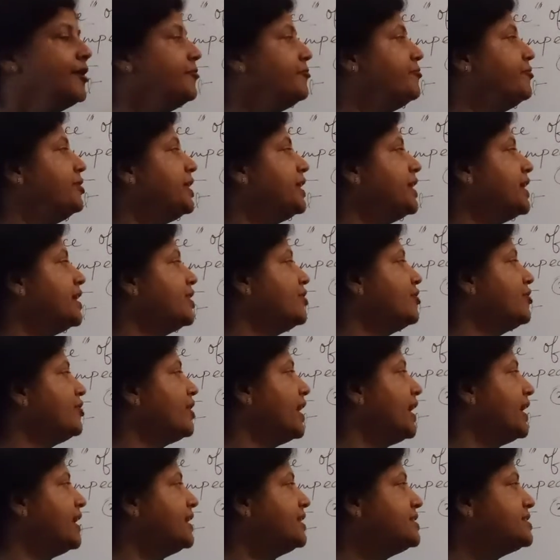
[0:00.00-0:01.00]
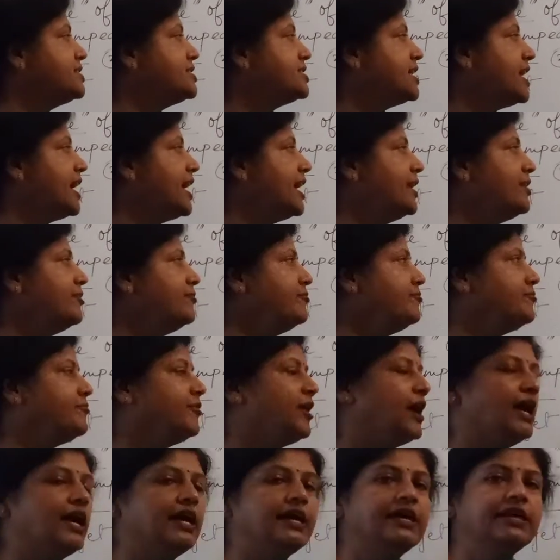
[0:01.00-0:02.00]
we can write tan
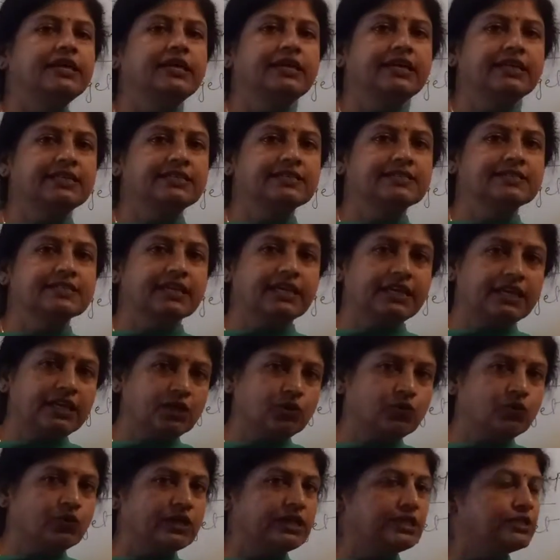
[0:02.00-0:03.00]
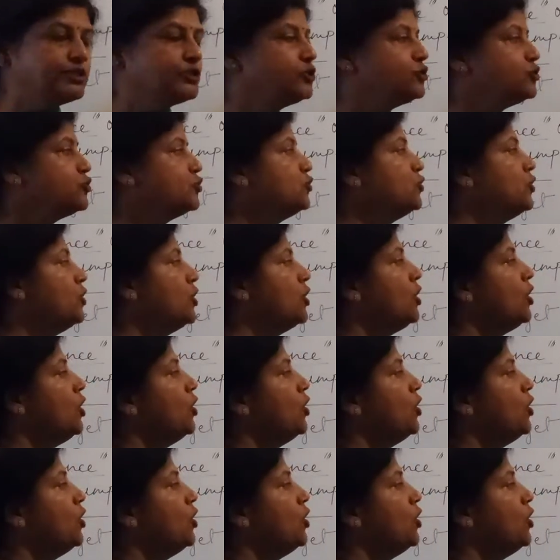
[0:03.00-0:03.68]
phi is equal to